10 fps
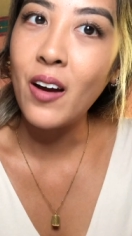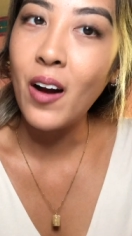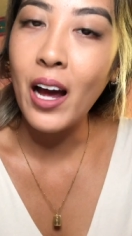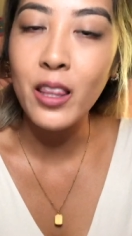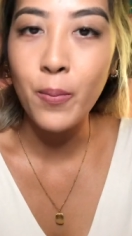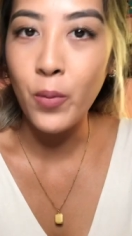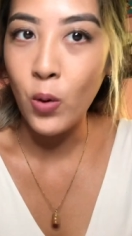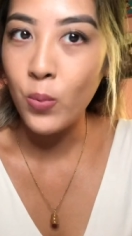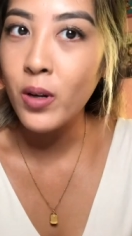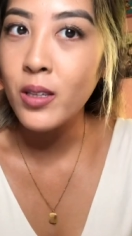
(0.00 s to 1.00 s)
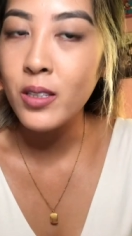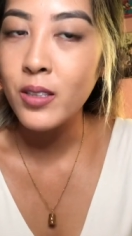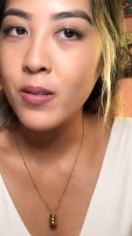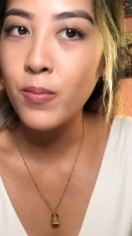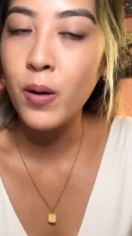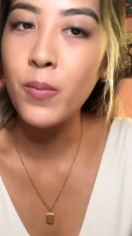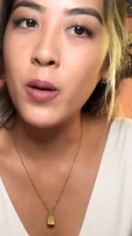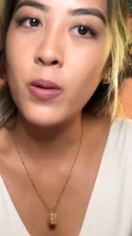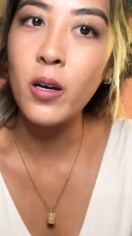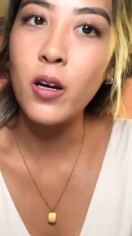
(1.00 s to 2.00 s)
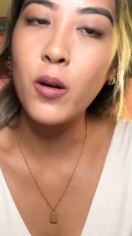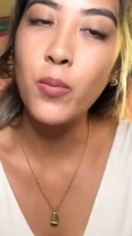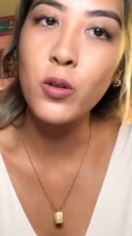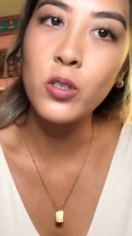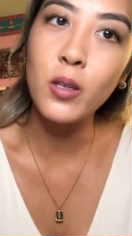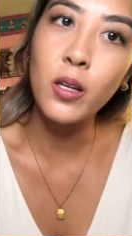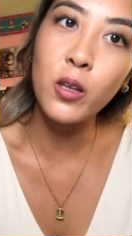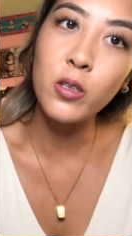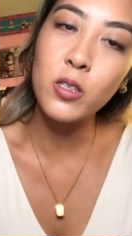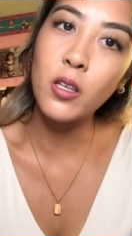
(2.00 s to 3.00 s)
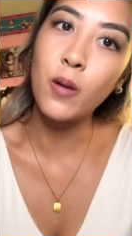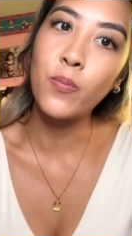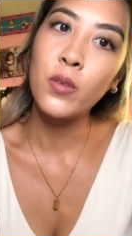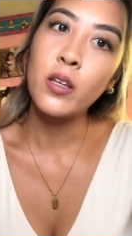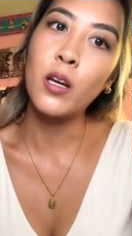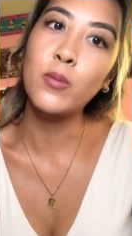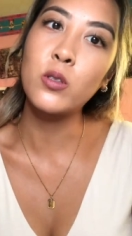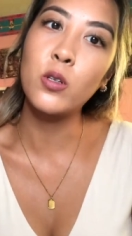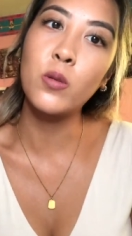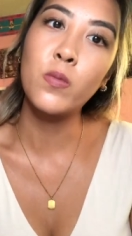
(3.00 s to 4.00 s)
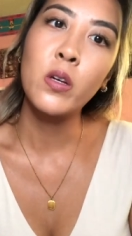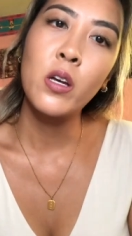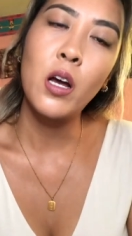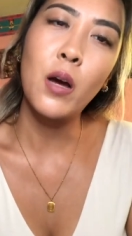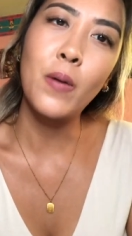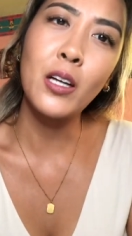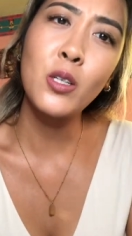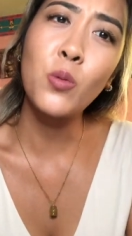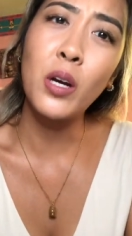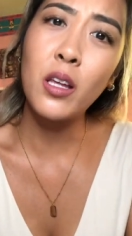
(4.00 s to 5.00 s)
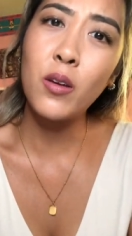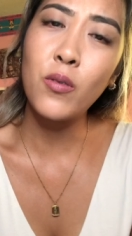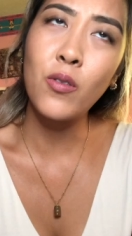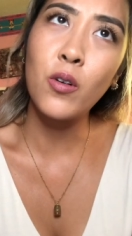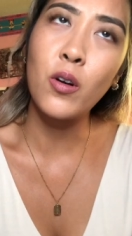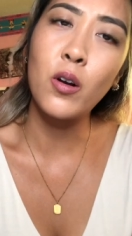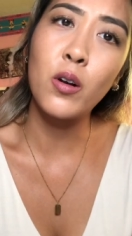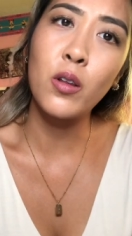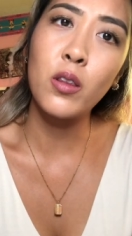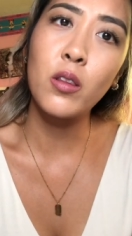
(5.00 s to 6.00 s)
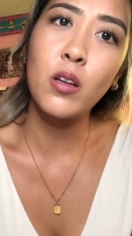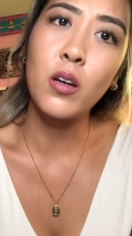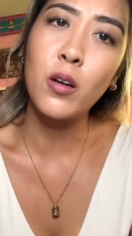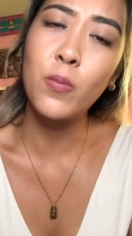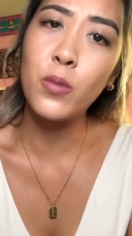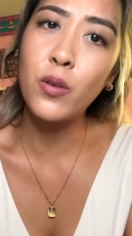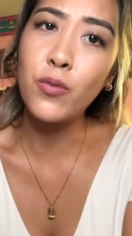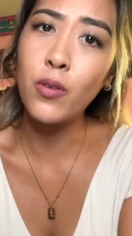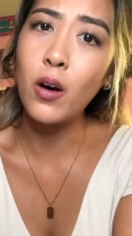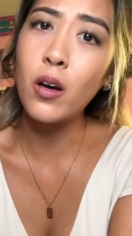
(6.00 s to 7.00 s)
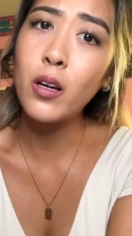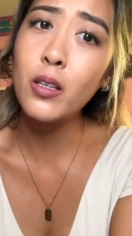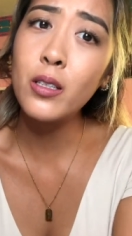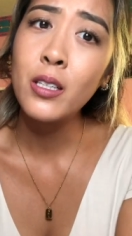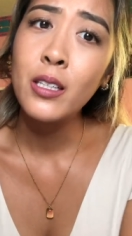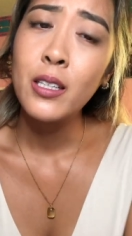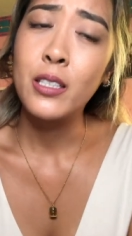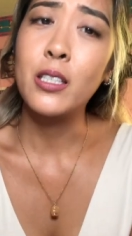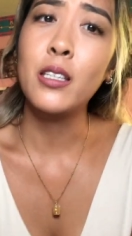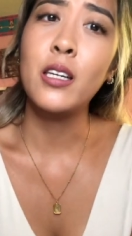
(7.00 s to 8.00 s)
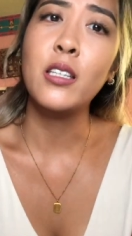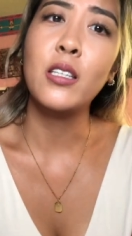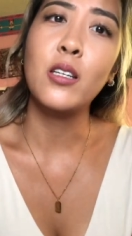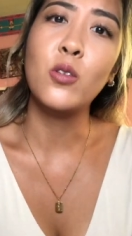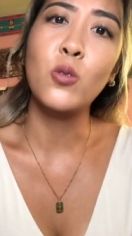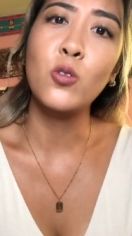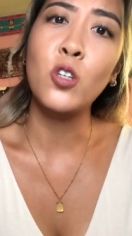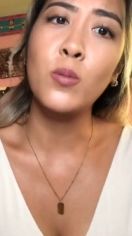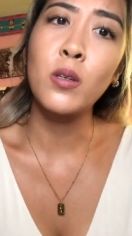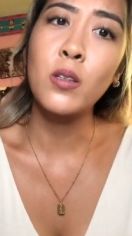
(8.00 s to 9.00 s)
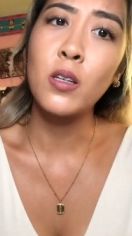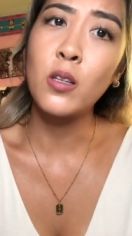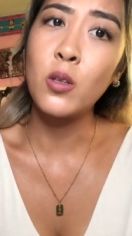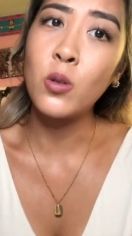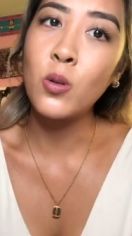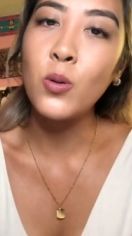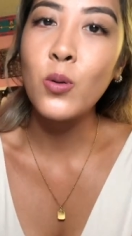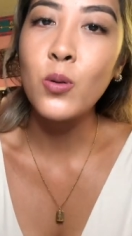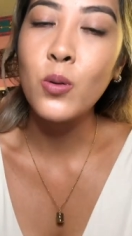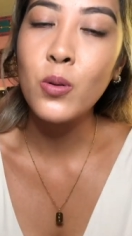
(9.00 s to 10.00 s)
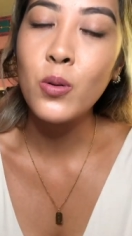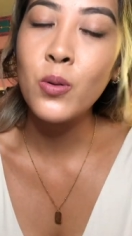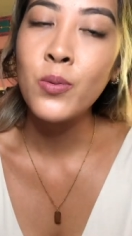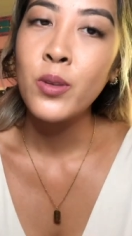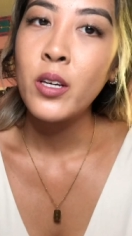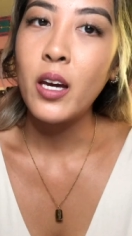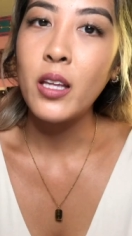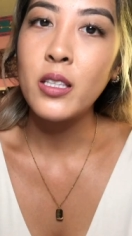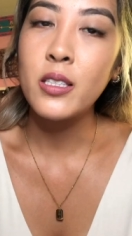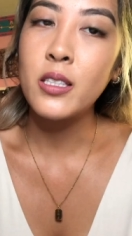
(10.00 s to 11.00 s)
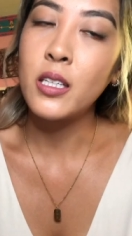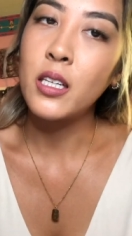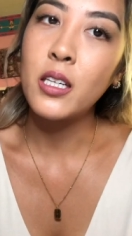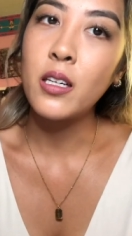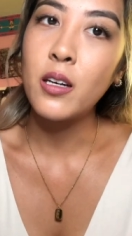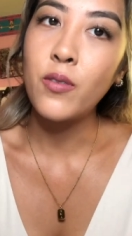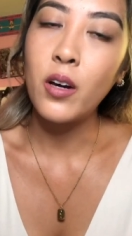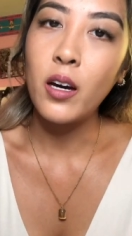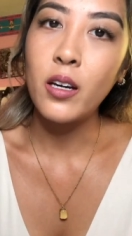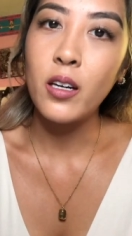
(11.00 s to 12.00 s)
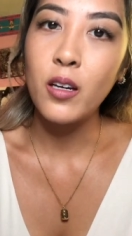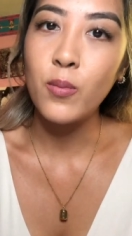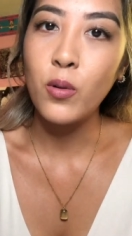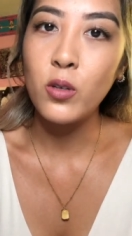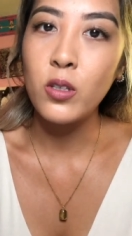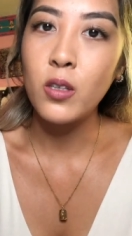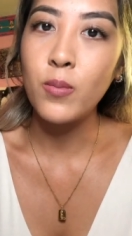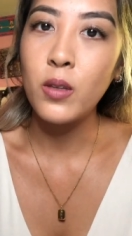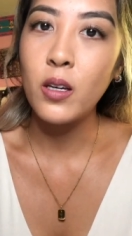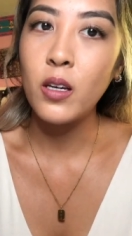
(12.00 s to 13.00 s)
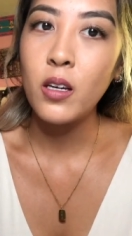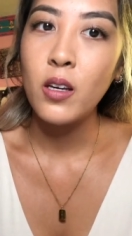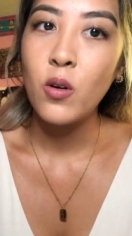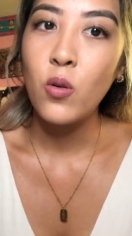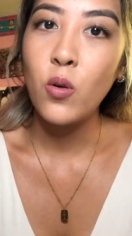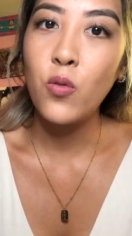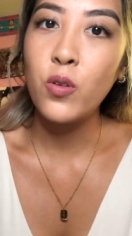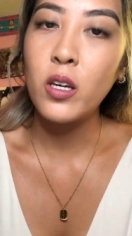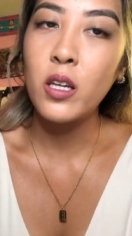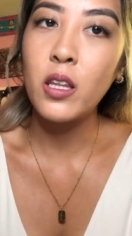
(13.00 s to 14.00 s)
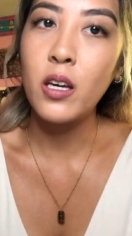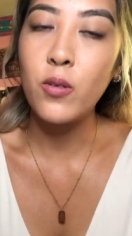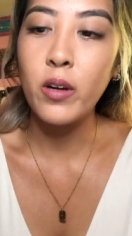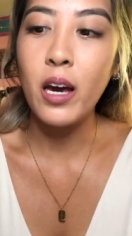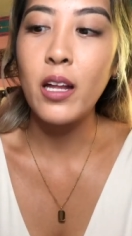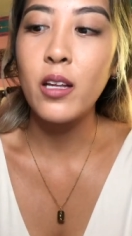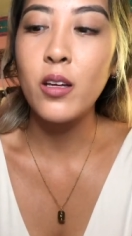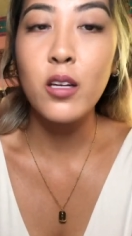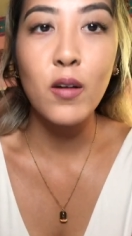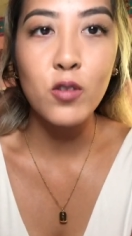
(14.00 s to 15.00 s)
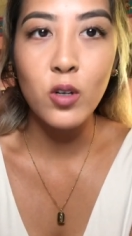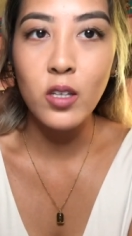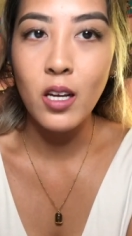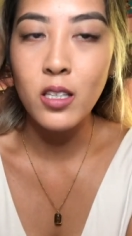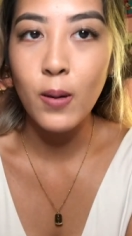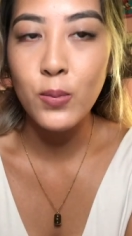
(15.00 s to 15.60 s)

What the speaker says: at the moment, but maybe I'll purchase something sometime soon. I'm actually waiting for the fall, just in case they do drop something new, and see if I can purchase something. Hopefully they will add a little gift during that time